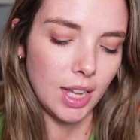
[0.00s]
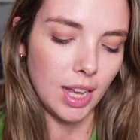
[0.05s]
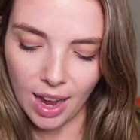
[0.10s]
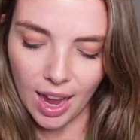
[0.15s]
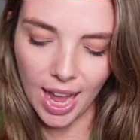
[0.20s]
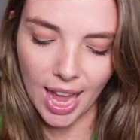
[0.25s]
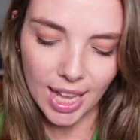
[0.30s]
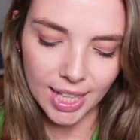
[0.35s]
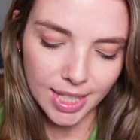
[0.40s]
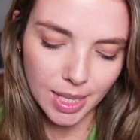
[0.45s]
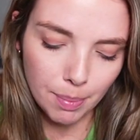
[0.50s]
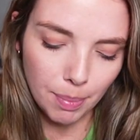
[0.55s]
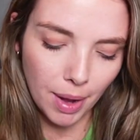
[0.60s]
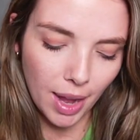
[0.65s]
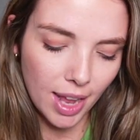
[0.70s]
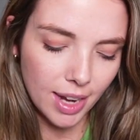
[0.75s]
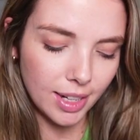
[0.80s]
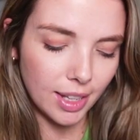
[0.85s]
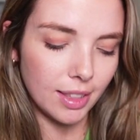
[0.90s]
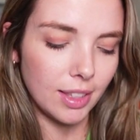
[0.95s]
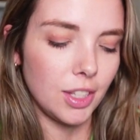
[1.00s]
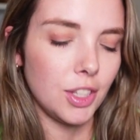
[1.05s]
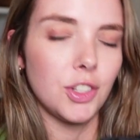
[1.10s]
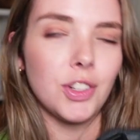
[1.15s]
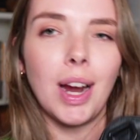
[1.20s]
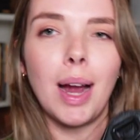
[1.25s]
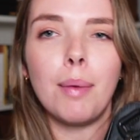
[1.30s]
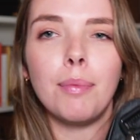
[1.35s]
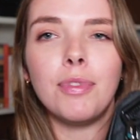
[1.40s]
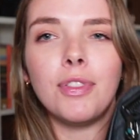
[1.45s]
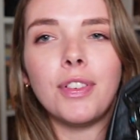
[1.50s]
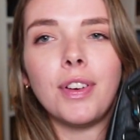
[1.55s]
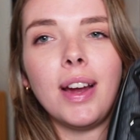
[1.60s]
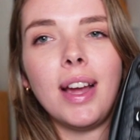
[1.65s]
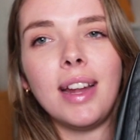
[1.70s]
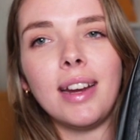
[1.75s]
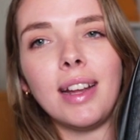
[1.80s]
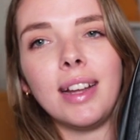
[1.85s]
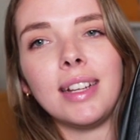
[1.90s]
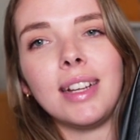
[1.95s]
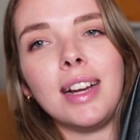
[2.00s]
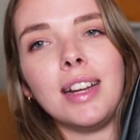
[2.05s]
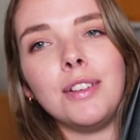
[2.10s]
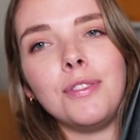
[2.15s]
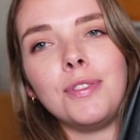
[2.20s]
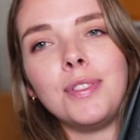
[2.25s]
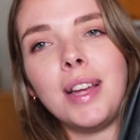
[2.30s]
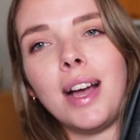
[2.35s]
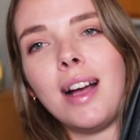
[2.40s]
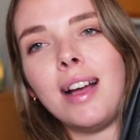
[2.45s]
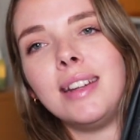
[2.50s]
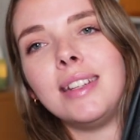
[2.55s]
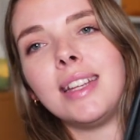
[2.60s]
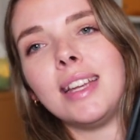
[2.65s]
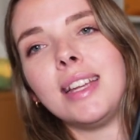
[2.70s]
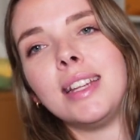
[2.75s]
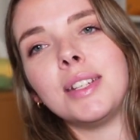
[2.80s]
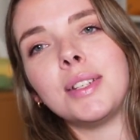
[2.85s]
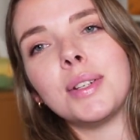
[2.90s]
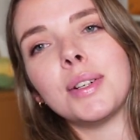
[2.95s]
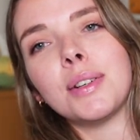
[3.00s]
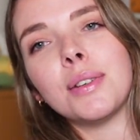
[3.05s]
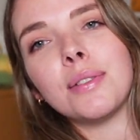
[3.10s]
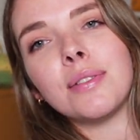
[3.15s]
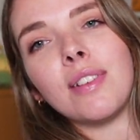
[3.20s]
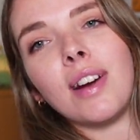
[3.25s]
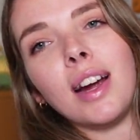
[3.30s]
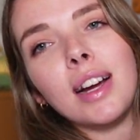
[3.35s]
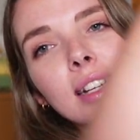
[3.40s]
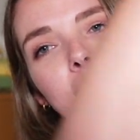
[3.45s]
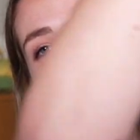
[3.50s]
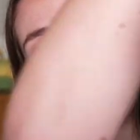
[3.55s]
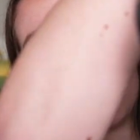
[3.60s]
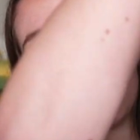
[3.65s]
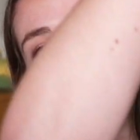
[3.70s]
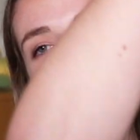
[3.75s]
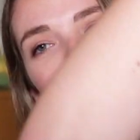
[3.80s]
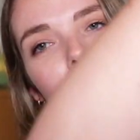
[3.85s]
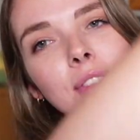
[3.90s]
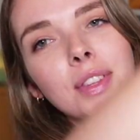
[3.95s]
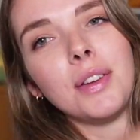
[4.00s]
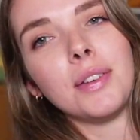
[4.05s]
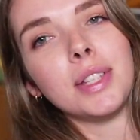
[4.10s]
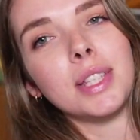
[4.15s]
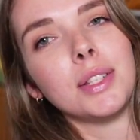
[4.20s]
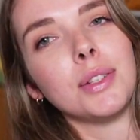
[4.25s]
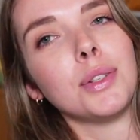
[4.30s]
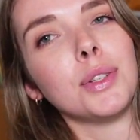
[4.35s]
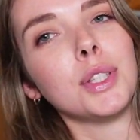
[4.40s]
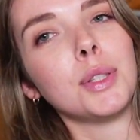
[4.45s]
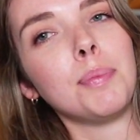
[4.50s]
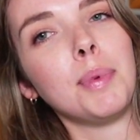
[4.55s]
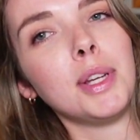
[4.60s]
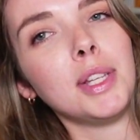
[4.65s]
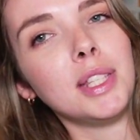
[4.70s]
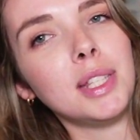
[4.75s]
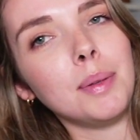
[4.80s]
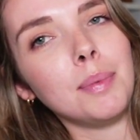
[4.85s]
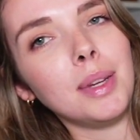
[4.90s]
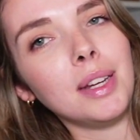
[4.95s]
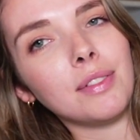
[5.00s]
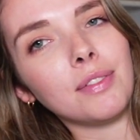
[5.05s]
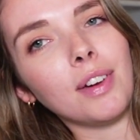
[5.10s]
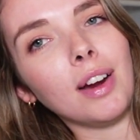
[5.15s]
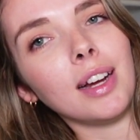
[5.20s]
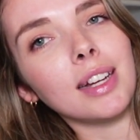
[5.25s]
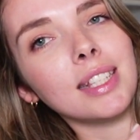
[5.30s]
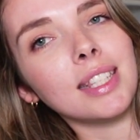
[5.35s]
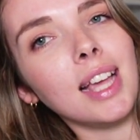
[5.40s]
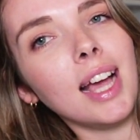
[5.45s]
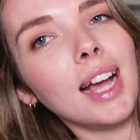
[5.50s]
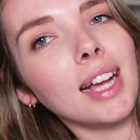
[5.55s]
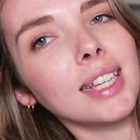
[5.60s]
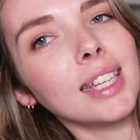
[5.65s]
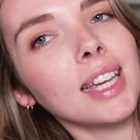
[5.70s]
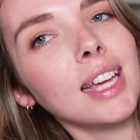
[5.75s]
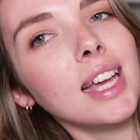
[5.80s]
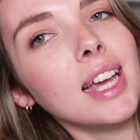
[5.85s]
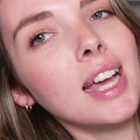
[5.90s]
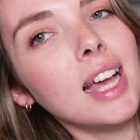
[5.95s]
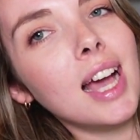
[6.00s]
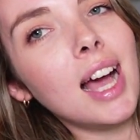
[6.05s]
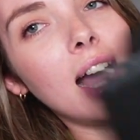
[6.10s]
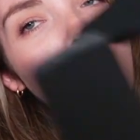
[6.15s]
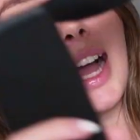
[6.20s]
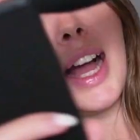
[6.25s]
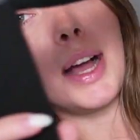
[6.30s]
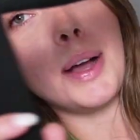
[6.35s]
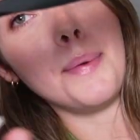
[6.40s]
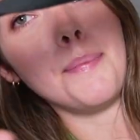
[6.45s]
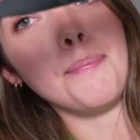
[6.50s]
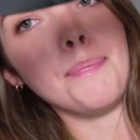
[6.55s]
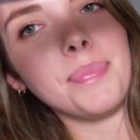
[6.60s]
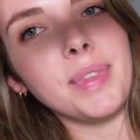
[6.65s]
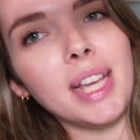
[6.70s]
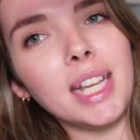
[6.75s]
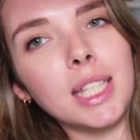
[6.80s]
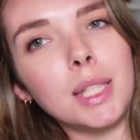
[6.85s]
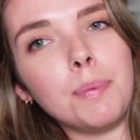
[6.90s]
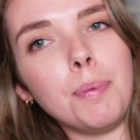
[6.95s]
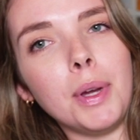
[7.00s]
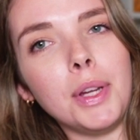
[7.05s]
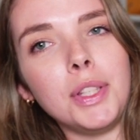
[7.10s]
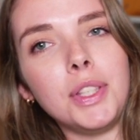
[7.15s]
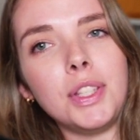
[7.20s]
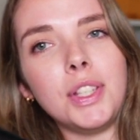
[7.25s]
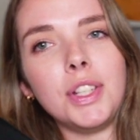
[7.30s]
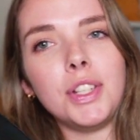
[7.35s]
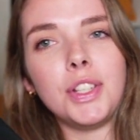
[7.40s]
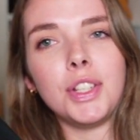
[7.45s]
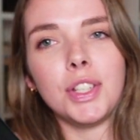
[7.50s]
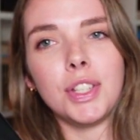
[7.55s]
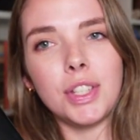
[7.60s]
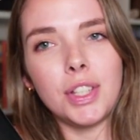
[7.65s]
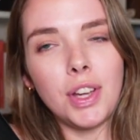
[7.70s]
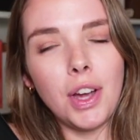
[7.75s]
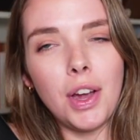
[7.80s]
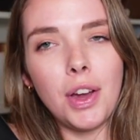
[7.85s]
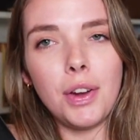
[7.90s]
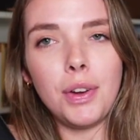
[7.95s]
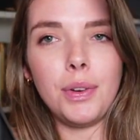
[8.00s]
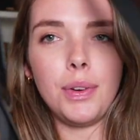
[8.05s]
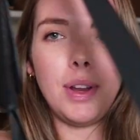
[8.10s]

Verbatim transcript: I had to buy another strap for it, and I kind of turned it into a rucksack, even though it's not supposed to be a rucksack. Um, it's supposed to just go